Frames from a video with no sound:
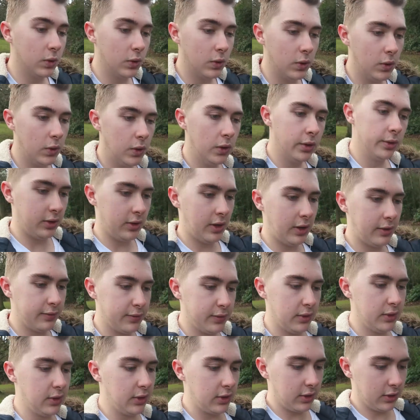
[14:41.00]
or I'll have a
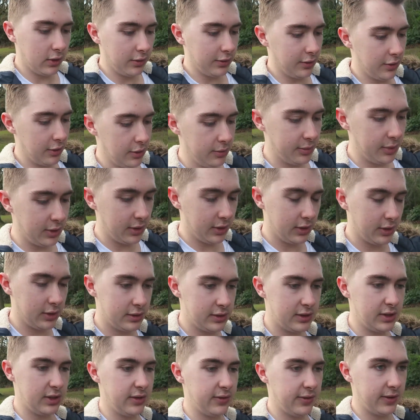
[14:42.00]
look at them,
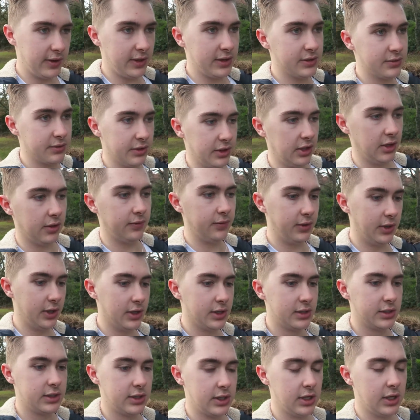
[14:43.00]
see if it is really
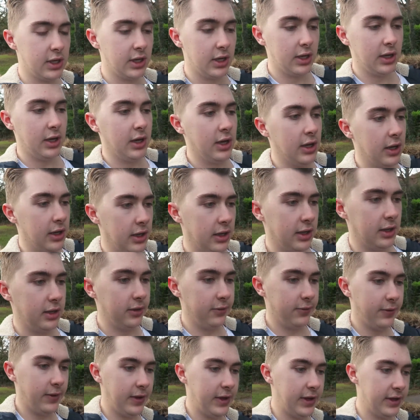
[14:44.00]
obvious. And
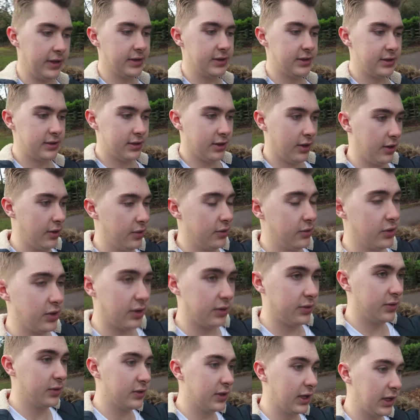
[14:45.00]
if it is, I'll just
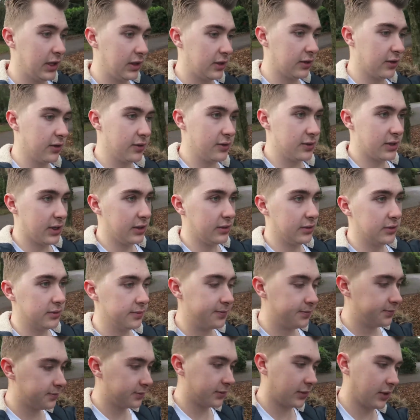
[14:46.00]
have to take those out
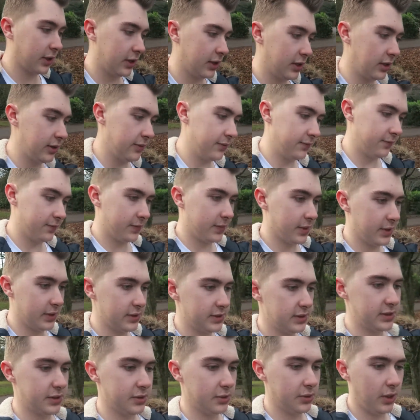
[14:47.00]
and
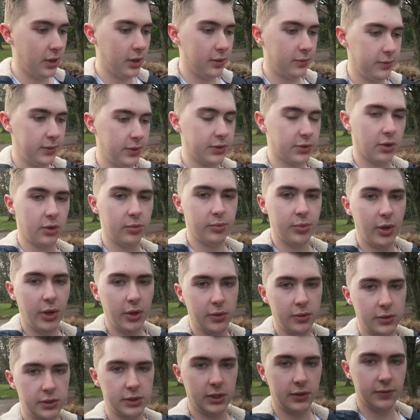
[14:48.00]
still hopefully try and
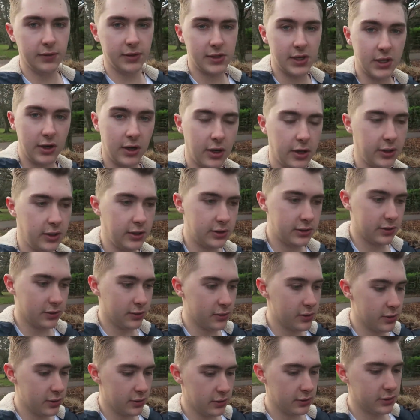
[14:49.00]
post either tonight
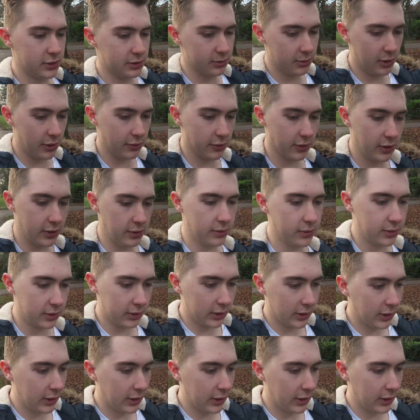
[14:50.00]
or tomorrow.